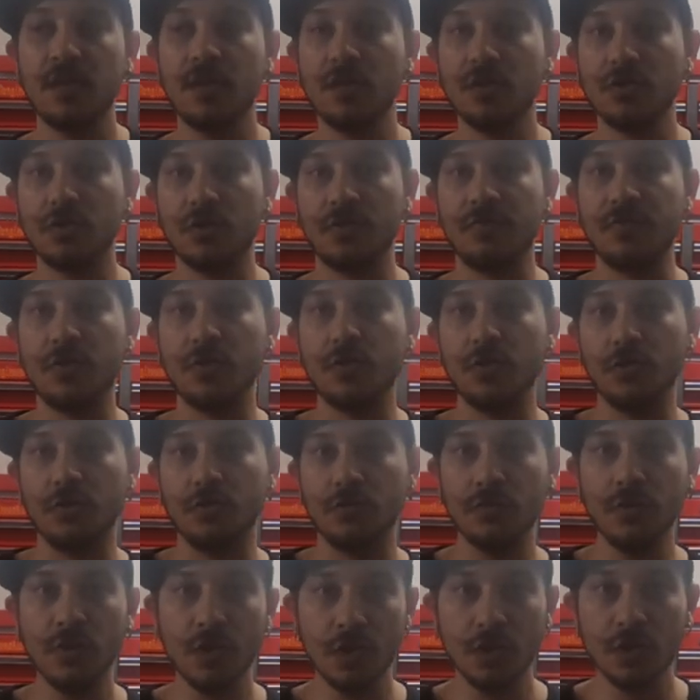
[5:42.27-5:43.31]
So if you
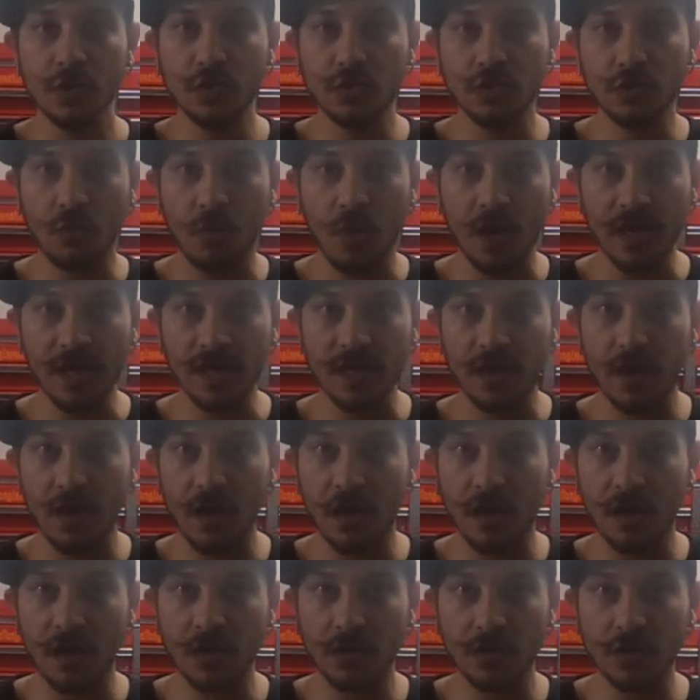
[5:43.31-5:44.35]
do twenty
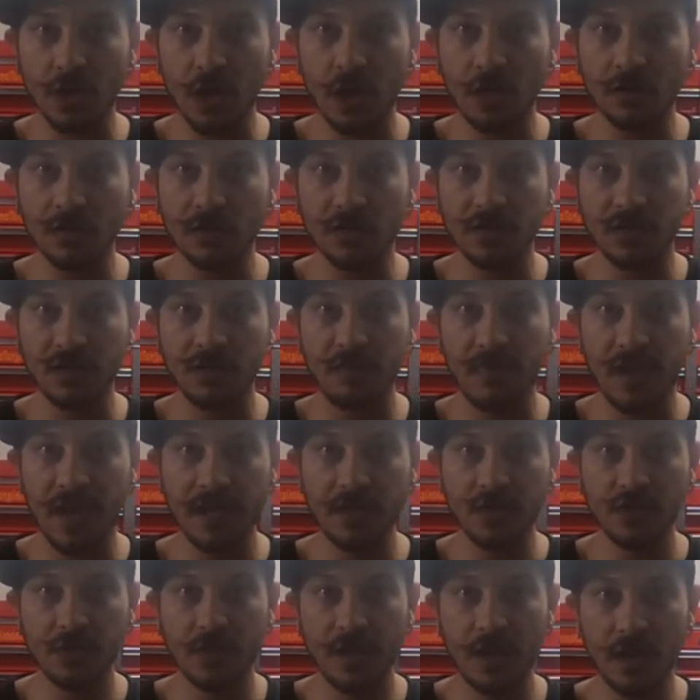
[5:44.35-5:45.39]
dollars in
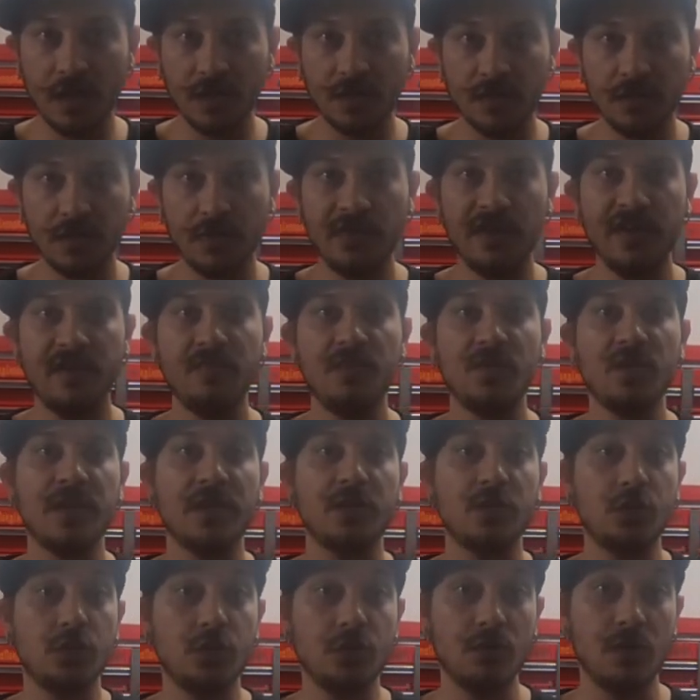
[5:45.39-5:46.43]
Patreon to him, you
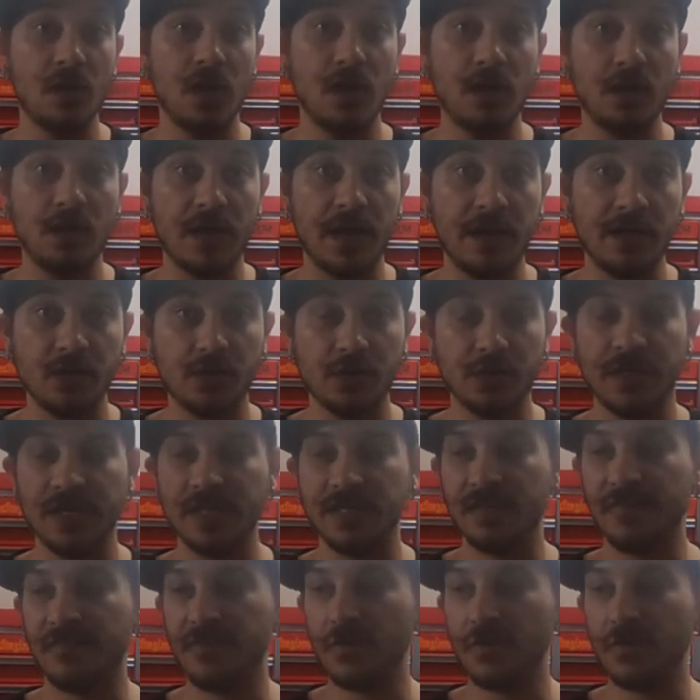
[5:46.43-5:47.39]
get two hundred entries.